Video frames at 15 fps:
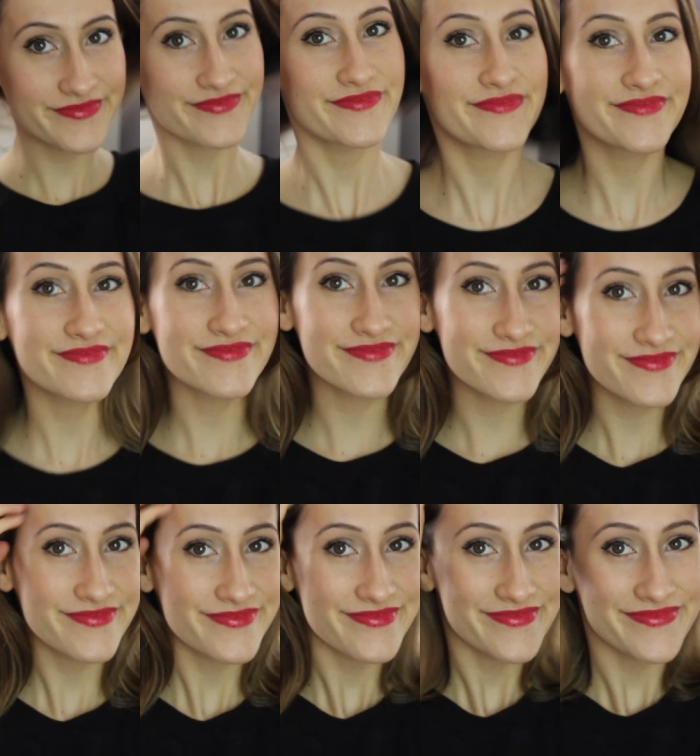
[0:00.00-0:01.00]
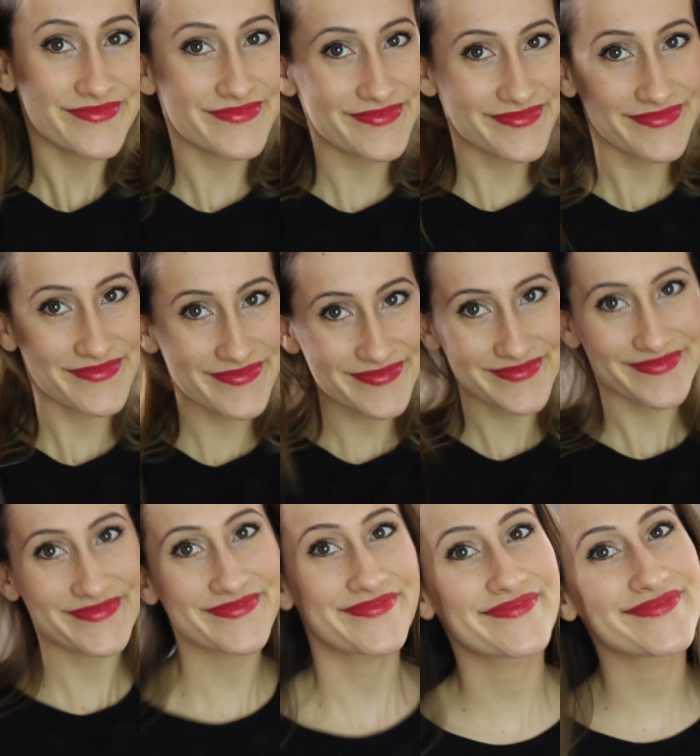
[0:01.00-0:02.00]
And that is the finished makeup
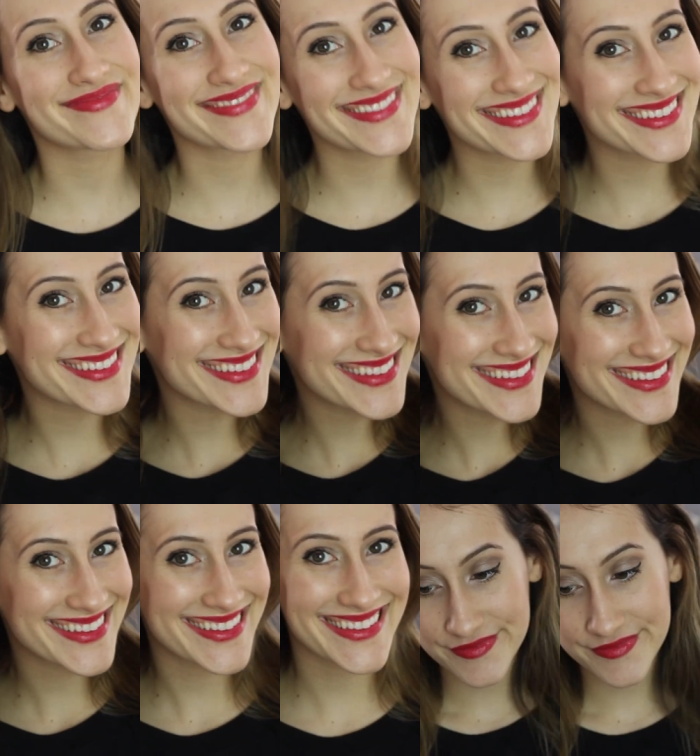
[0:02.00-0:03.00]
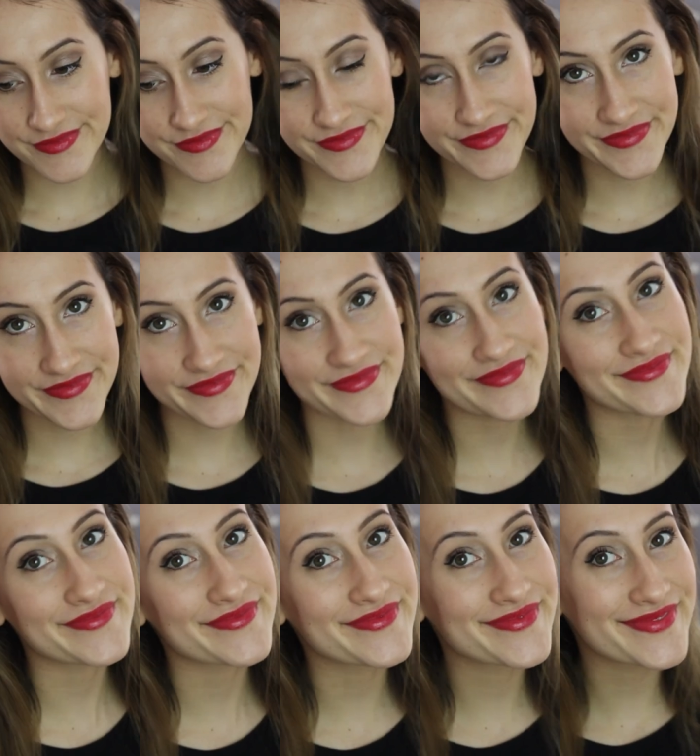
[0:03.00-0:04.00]
look. It's very natural, and I
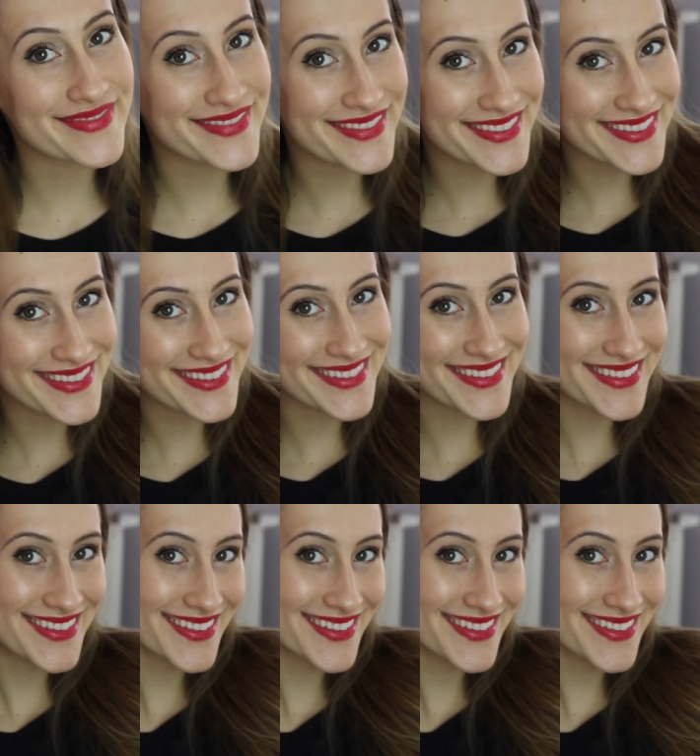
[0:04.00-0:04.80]
don't think that it's